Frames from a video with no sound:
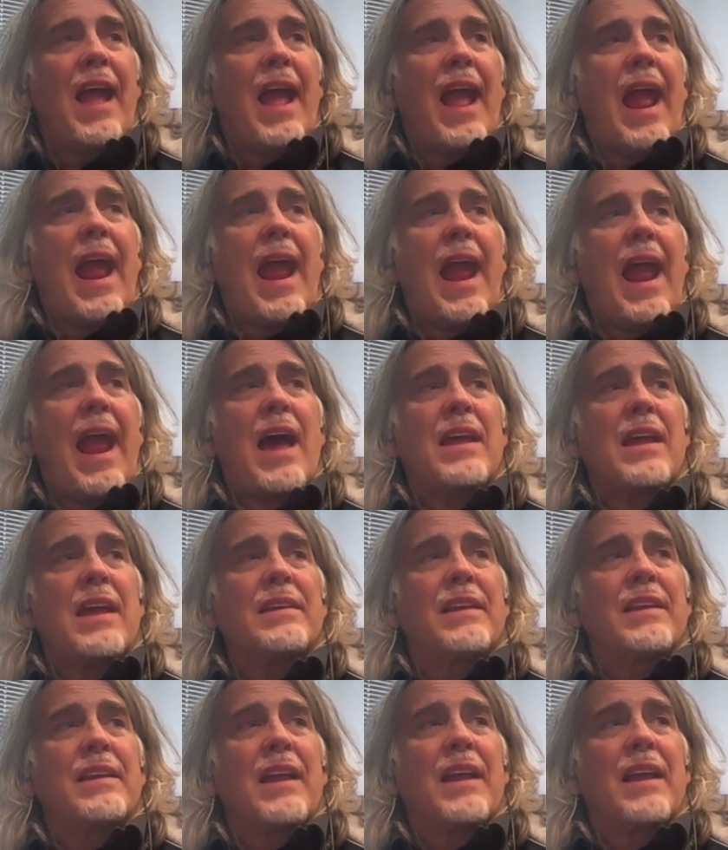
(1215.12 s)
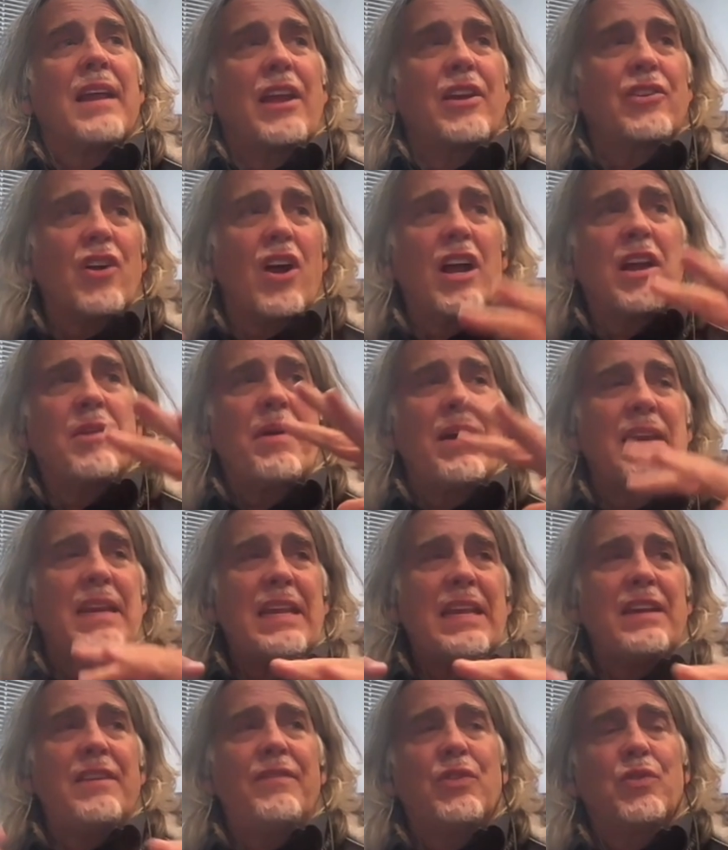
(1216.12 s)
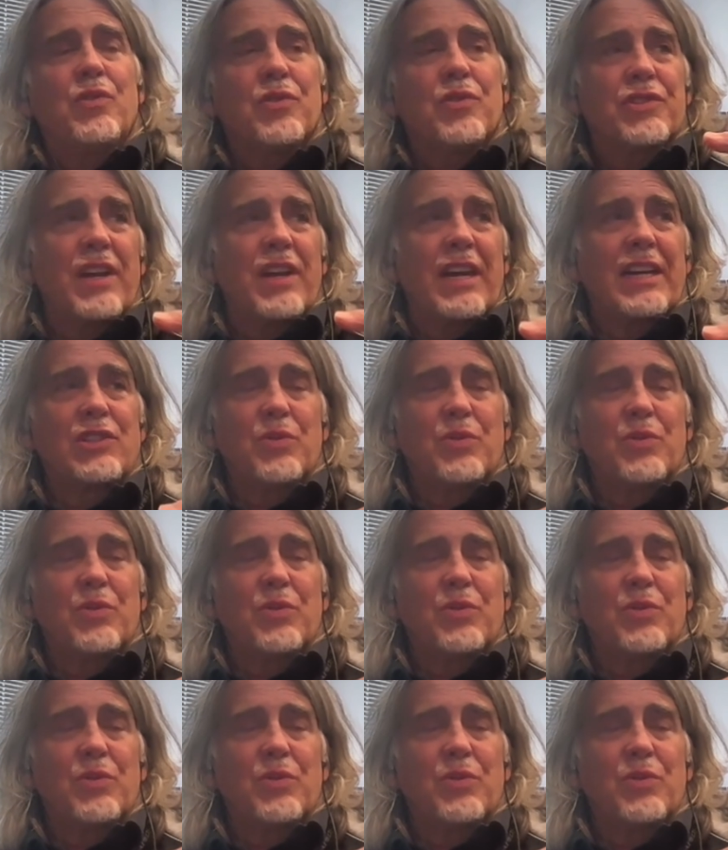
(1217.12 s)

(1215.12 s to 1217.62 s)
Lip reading: And I could talk about individual studies